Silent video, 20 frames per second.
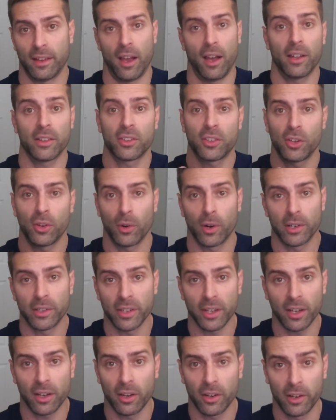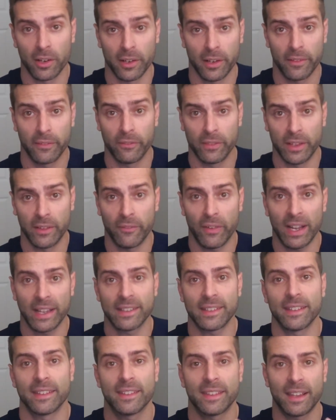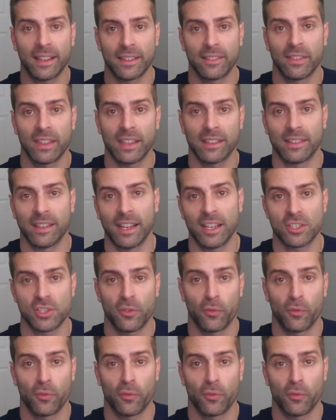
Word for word: osteoarticular de devices, things of these nature,